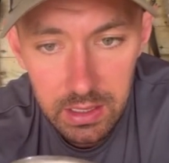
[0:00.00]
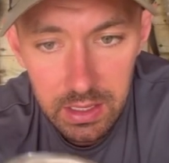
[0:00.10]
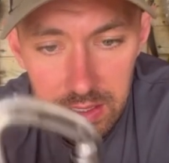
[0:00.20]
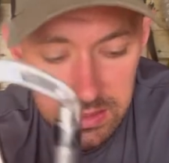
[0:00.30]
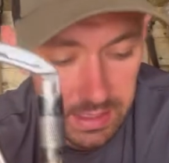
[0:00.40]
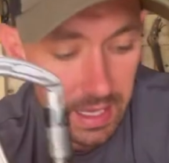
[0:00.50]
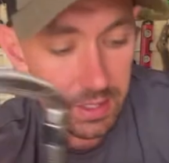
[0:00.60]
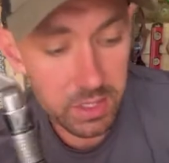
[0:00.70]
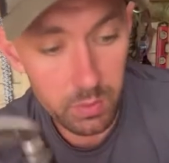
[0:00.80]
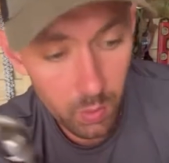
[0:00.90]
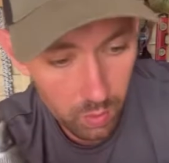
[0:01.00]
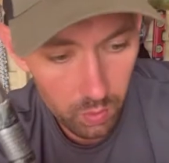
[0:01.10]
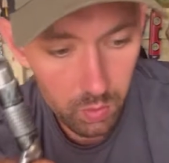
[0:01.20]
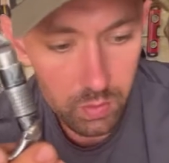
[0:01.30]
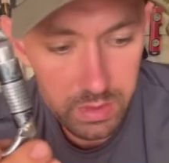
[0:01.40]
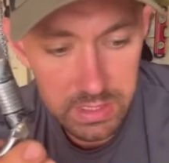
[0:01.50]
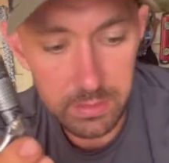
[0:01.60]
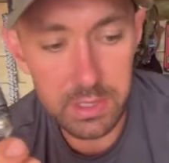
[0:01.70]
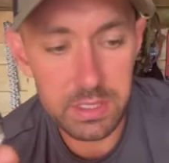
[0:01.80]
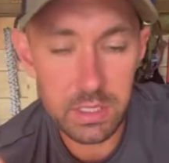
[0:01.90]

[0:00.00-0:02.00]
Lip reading: it's that small, similar to